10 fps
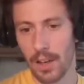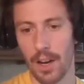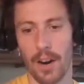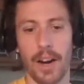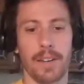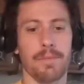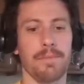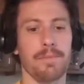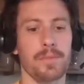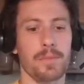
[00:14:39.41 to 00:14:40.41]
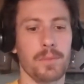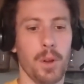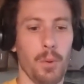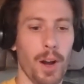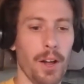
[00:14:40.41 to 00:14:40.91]
All right.
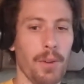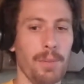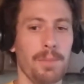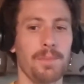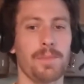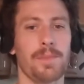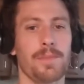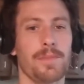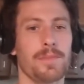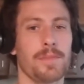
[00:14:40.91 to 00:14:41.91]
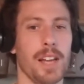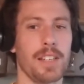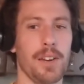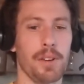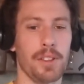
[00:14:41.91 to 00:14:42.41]
Well,
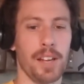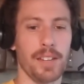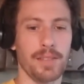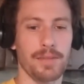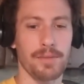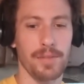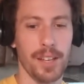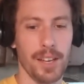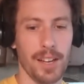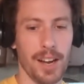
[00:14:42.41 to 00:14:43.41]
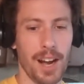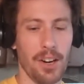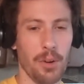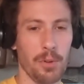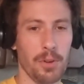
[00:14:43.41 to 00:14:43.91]
that's everything. I
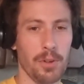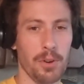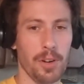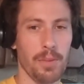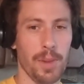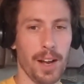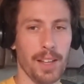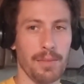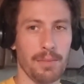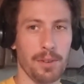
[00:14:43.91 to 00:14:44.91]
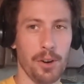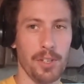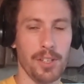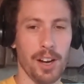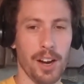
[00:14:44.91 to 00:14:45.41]
hope you enjoyed my
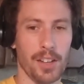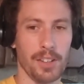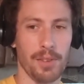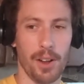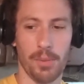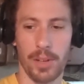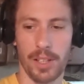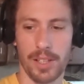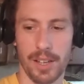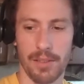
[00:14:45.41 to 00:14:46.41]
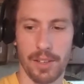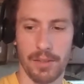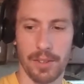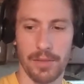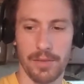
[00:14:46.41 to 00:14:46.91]
pros and cons of all the places I've
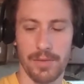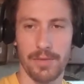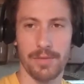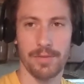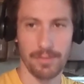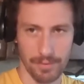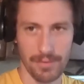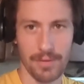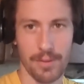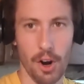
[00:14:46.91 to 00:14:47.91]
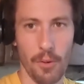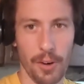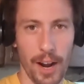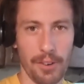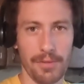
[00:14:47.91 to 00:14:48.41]
lived. Over
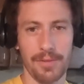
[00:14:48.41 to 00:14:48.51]
and out.